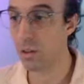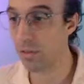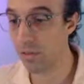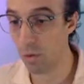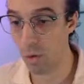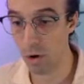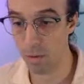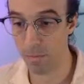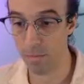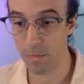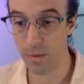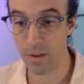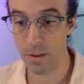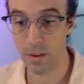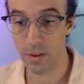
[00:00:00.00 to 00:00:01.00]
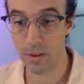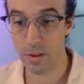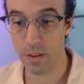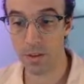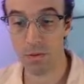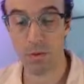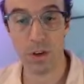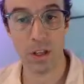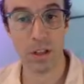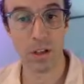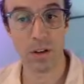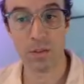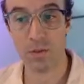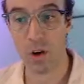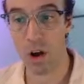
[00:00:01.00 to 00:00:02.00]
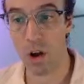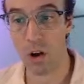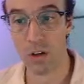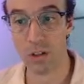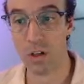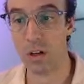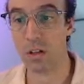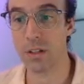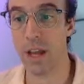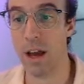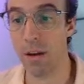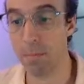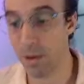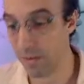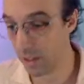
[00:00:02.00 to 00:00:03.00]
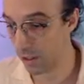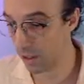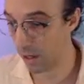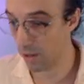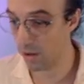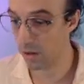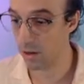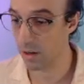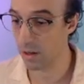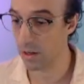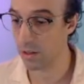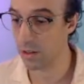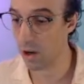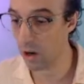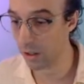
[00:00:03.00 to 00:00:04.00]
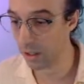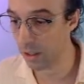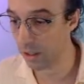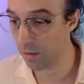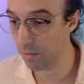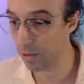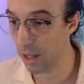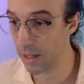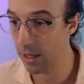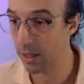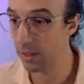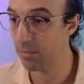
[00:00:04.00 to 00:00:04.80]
form. 3 little frogs on top of each other, talking and playing.